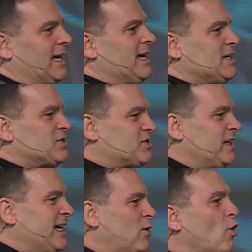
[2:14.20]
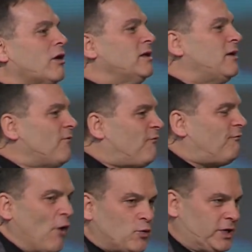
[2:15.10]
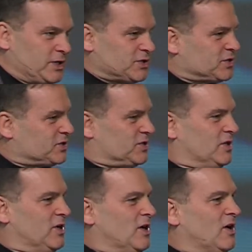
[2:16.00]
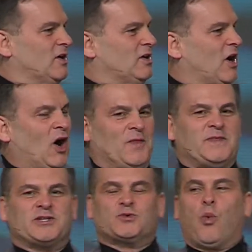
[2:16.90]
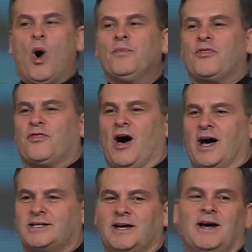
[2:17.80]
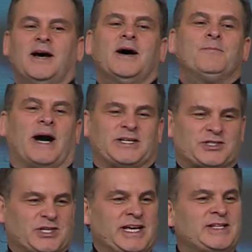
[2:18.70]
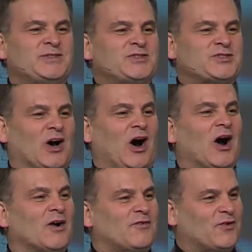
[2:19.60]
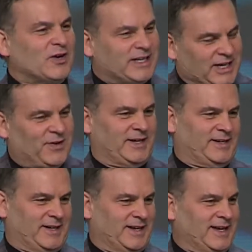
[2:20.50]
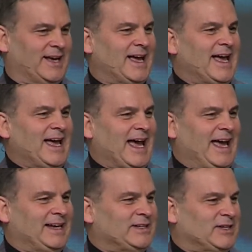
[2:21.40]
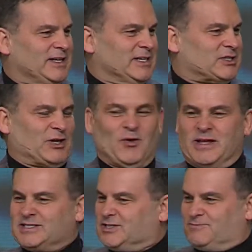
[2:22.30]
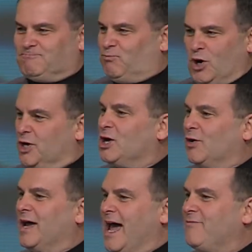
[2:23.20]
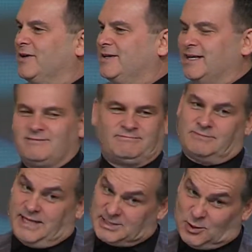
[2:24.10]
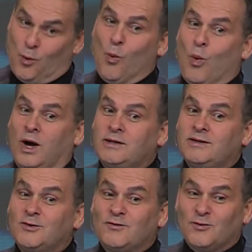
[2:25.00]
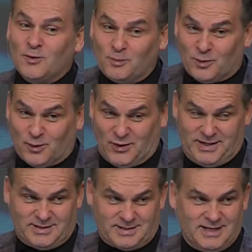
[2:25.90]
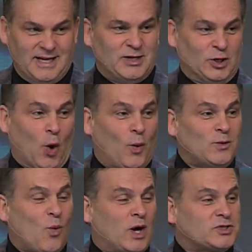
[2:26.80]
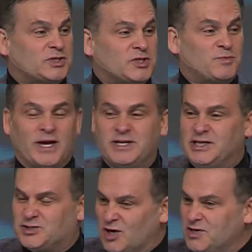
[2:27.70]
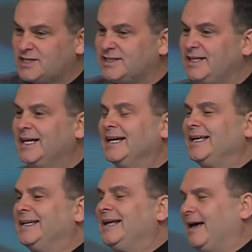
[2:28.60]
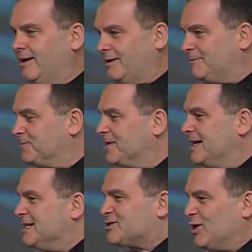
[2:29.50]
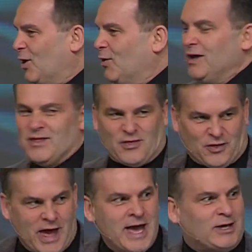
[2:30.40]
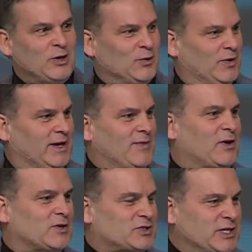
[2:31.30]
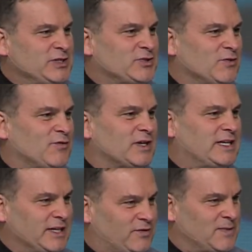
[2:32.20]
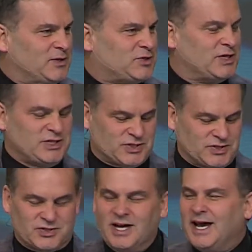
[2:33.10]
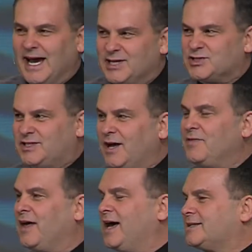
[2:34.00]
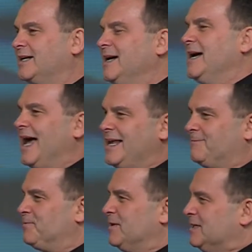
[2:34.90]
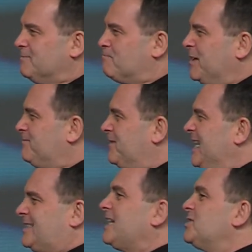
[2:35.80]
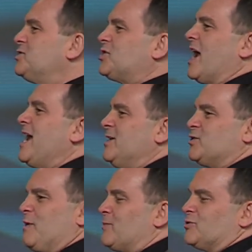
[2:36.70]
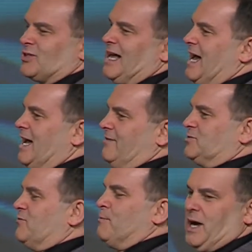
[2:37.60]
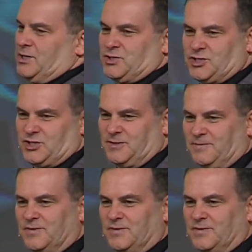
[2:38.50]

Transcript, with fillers: is the inordinate focus on this one thought my sins are forgiven. And so that's, we're going to go to heaven, and that's a wonderful point. No one wants to spend eternity in hell. So thank you that our sins are forgiven, that Jesus has done that. And, but it doesn't change people's lives much.